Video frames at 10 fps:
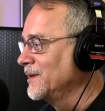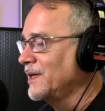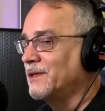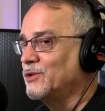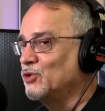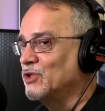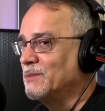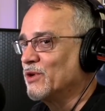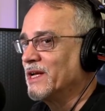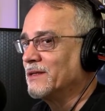I don't usually
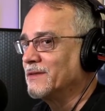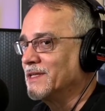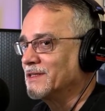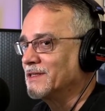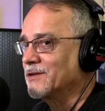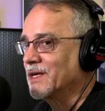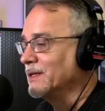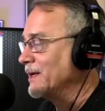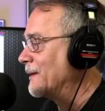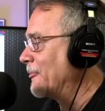pronounce things correctly.